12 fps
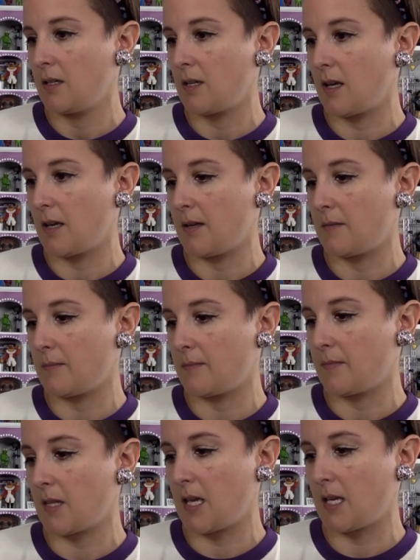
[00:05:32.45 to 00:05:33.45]
um,
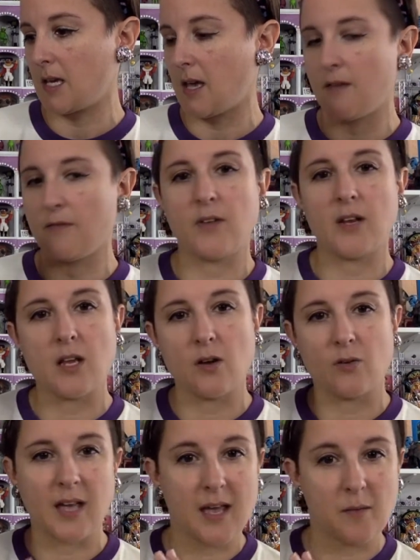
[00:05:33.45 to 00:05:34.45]
like a video
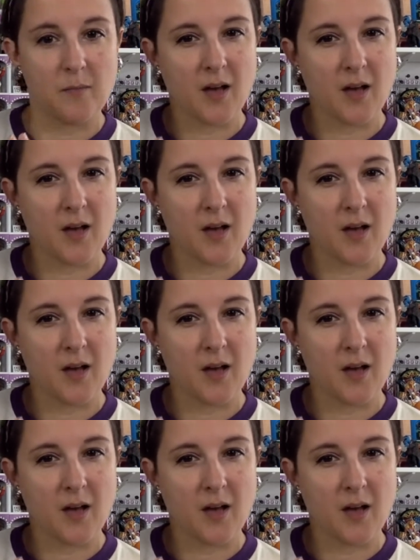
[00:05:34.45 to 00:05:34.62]
game